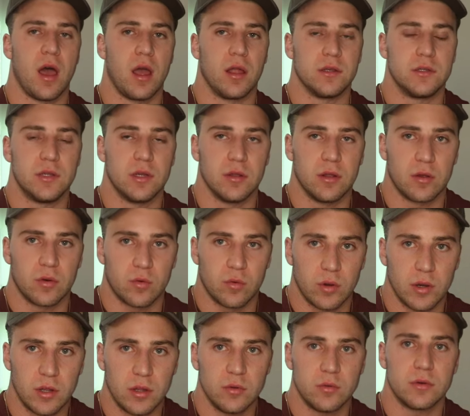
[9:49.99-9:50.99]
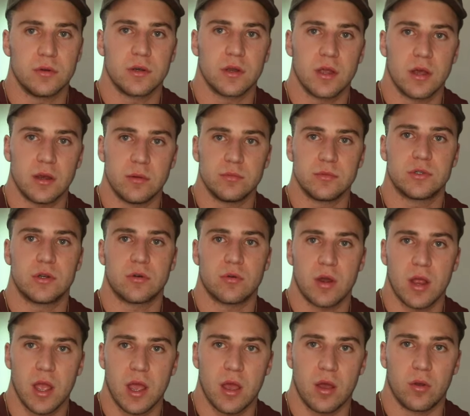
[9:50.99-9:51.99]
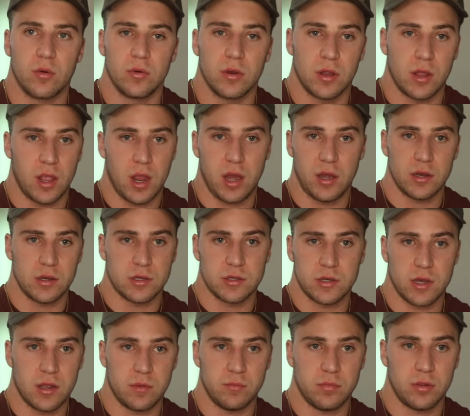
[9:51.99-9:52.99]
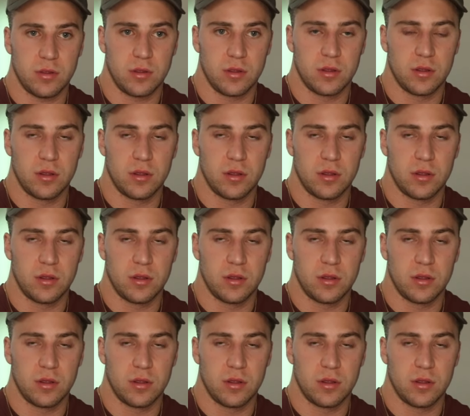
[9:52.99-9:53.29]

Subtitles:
Until a real one comes around, ain't a simp,